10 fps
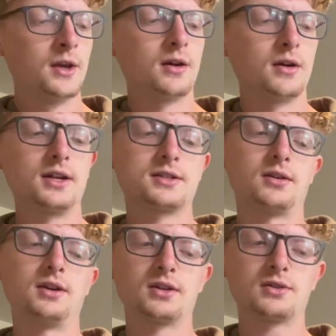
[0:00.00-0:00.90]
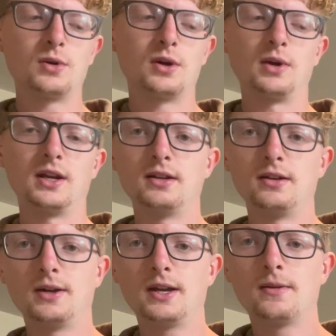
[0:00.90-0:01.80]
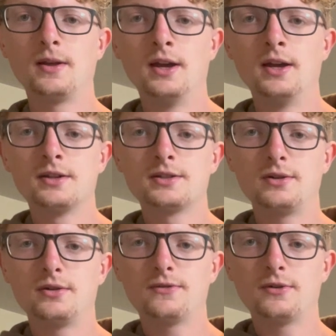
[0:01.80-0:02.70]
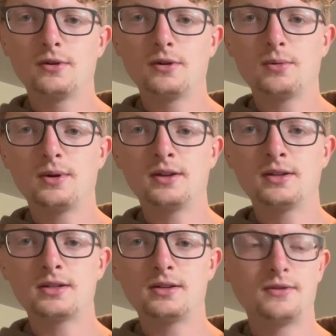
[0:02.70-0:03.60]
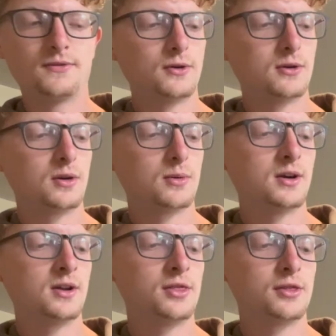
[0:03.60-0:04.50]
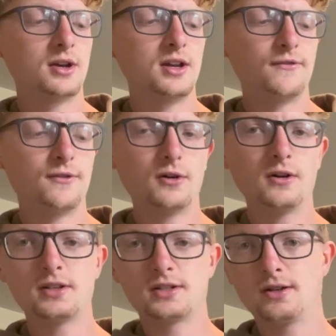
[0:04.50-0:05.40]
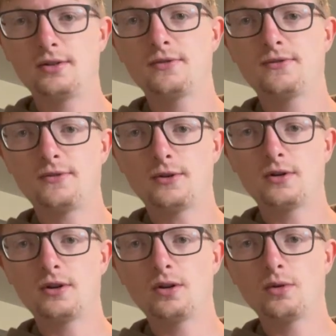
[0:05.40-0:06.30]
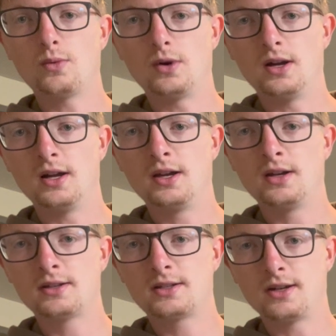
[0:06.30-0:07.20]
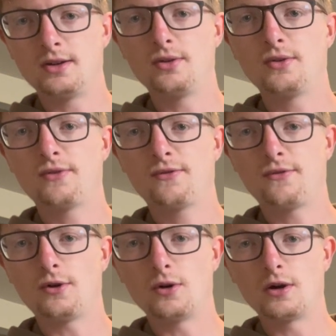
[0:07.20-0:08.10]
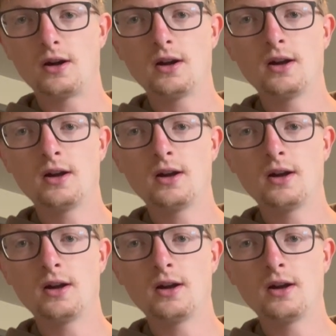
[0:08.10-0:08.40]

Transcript: Right? So here's one way to do it. 2, 4, 1, 2, 4, 1, 3, 4, 2, 4, 1, 2, 4.